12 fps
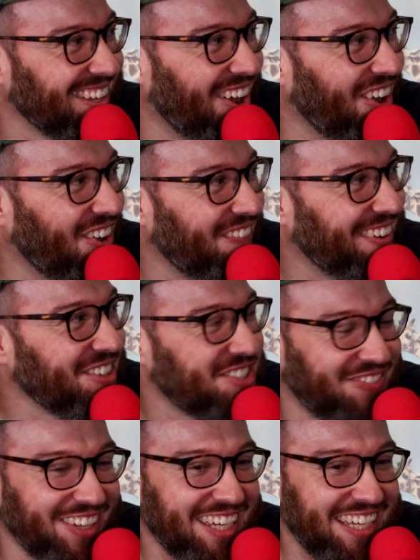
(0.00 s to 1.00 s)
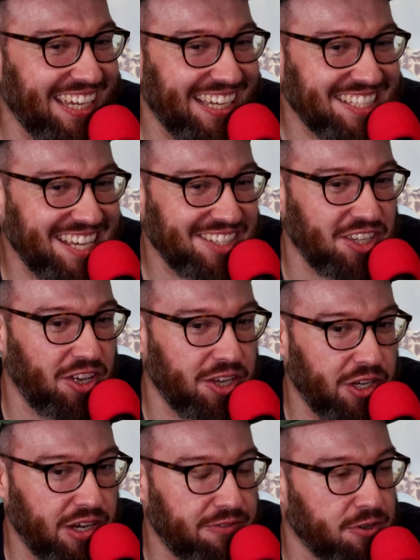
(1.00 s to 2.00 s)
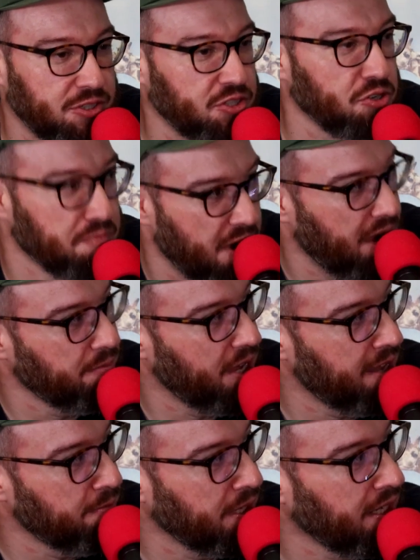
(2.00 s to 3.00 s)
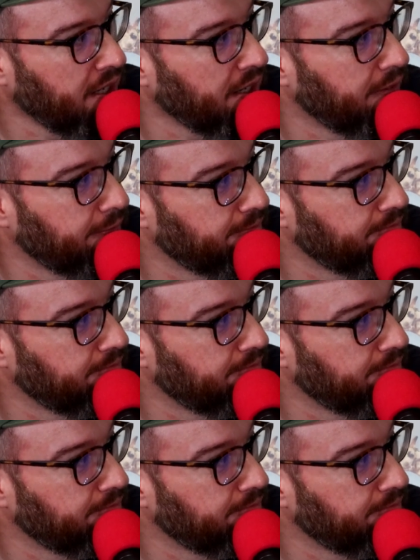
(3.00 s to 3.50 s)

Almost blinking. It takes all your effort. Does your mom not blink?